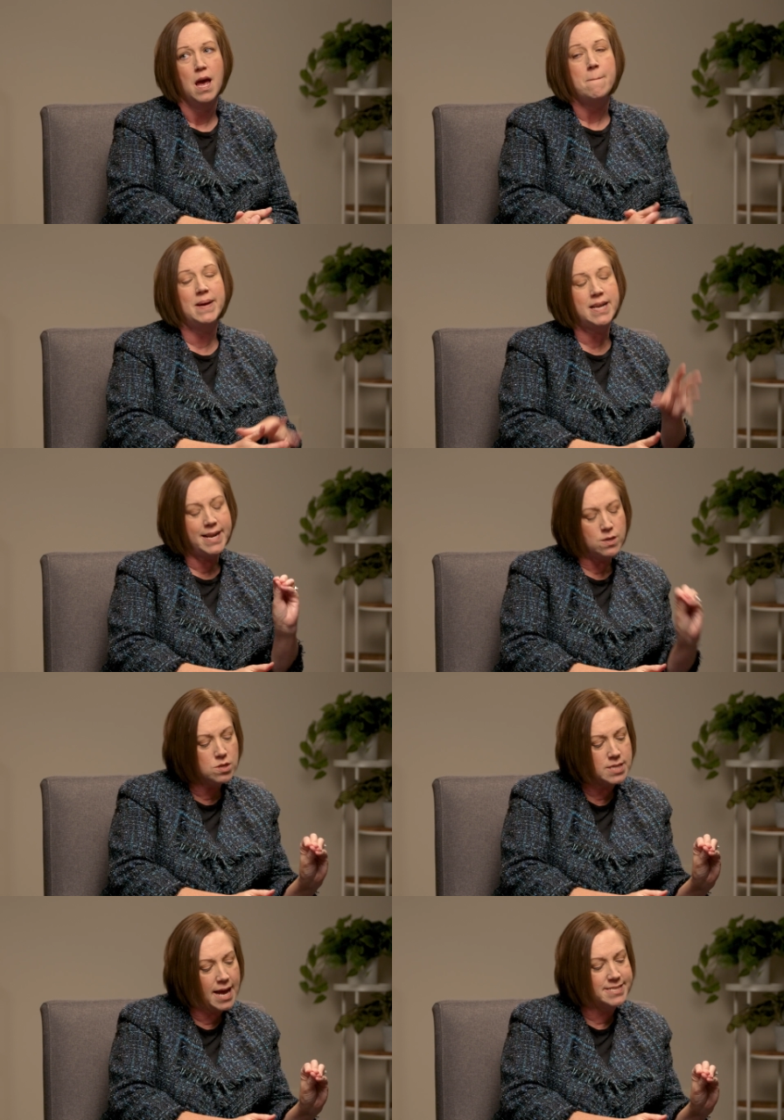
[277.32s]
My
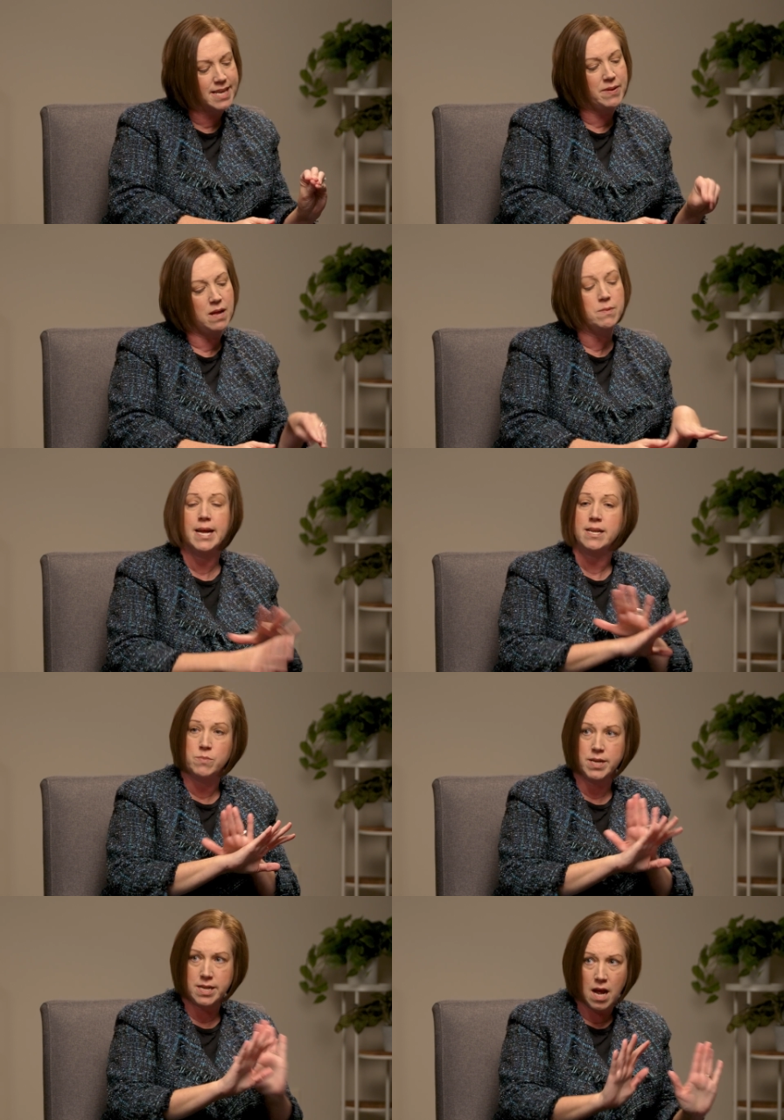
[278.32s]
9-year-old's asking, but I'm like,
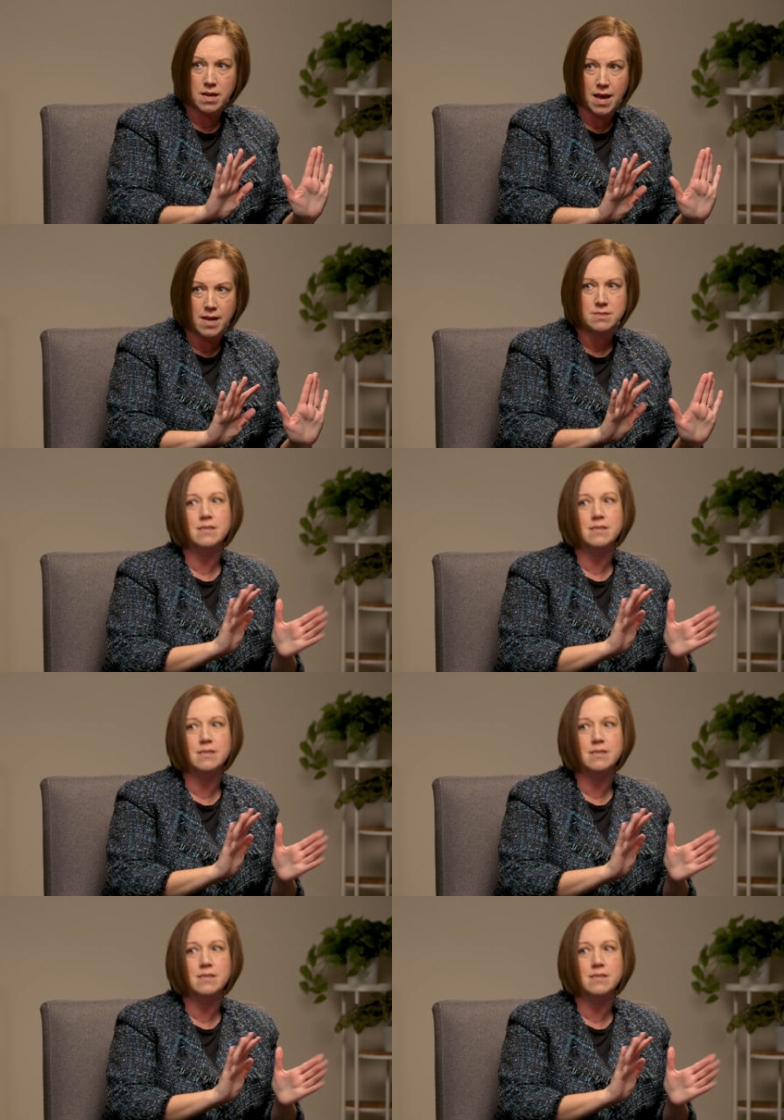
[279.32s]
buddy, not yet.